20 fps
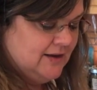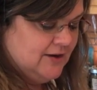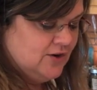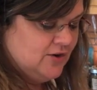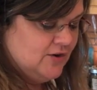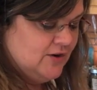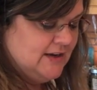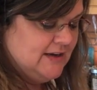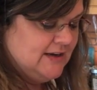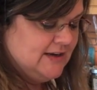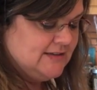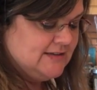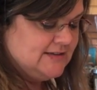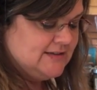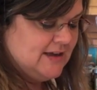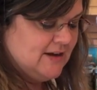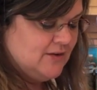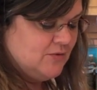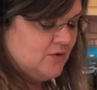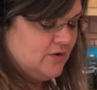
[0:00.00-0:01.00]
ingredients
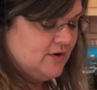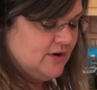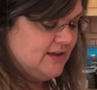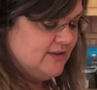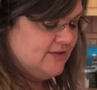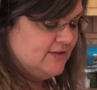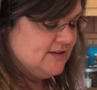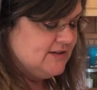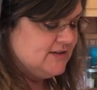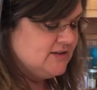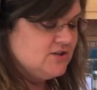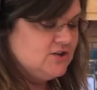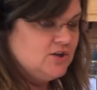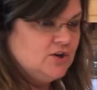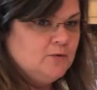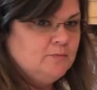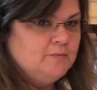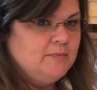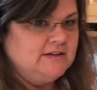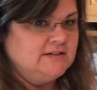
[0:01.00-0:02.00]
that were in this
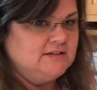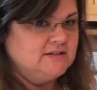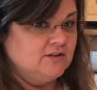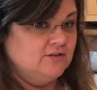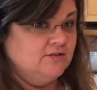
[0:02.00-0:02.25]
soup based